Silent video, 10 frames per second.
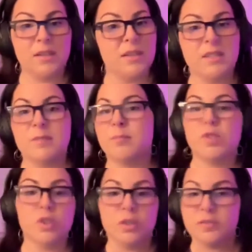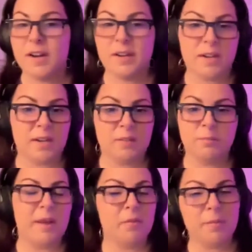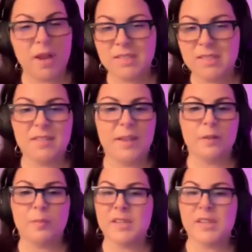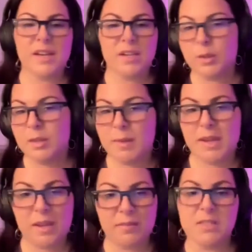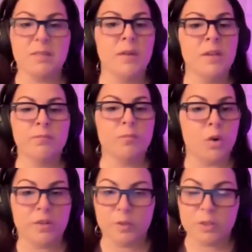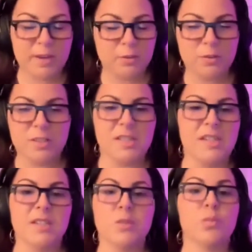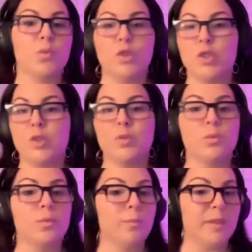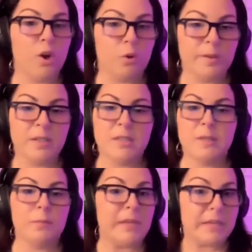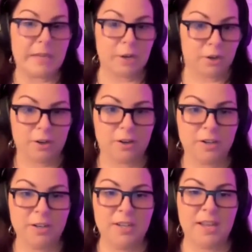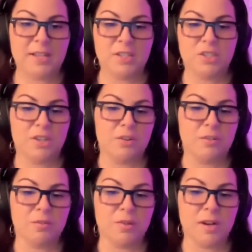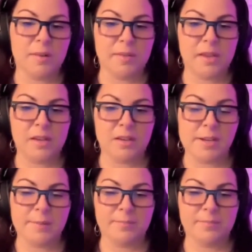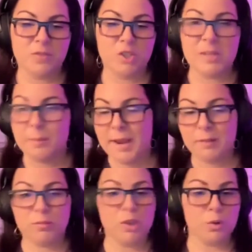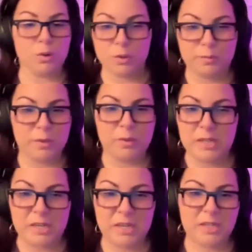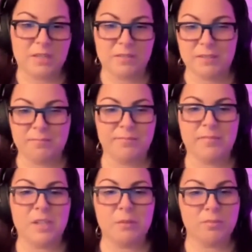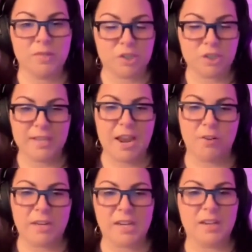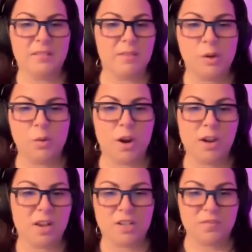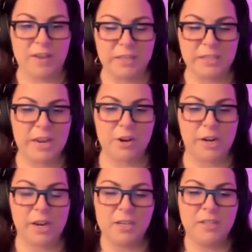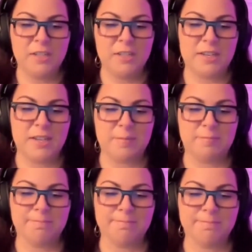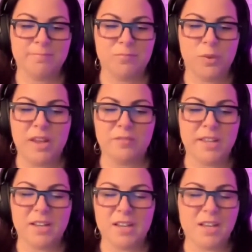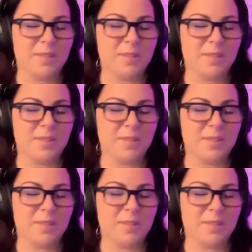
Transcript: is certified in pain reprocessing therapy and is really making this one of her specialties. Would you be open to meeting her? And so I think just in my local community, I live in Dutchess County, New York, Hudson Valley area. We have like